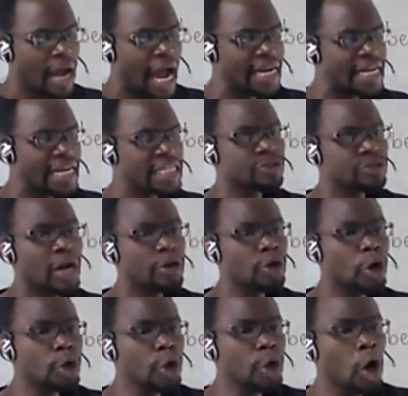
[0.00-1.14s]
And
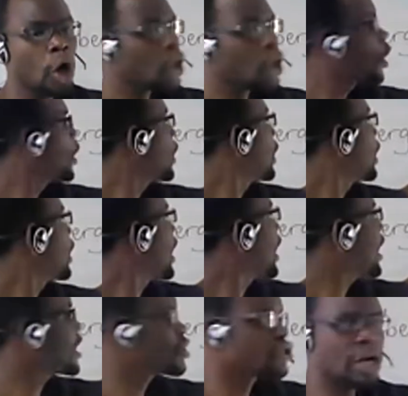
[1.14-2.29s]
extranodal
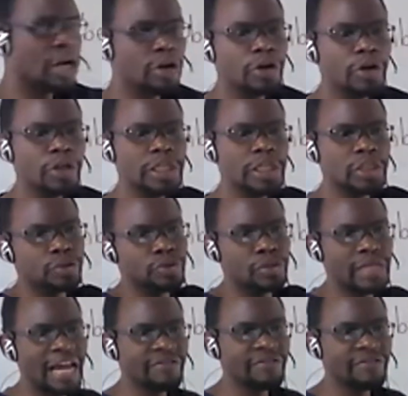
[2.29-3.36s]
tissues. Like for